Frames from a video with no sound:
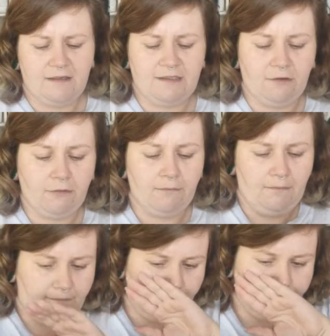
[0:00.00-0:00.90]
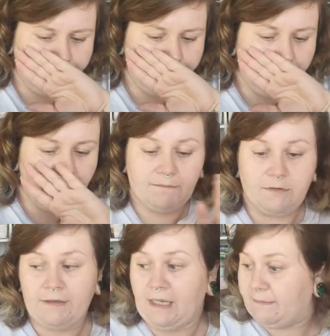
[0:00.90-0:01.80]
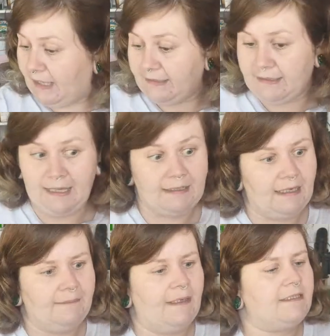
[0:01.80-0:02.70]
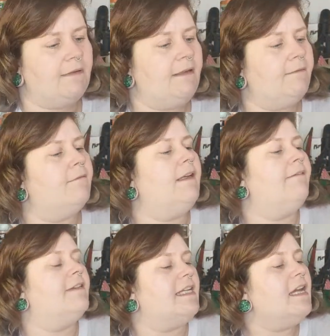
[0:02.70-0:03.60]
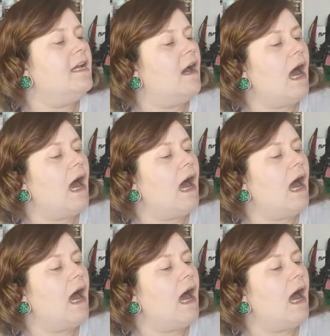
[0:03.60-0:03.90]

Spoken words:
So I'm sorry, that lime is really, really fizzy.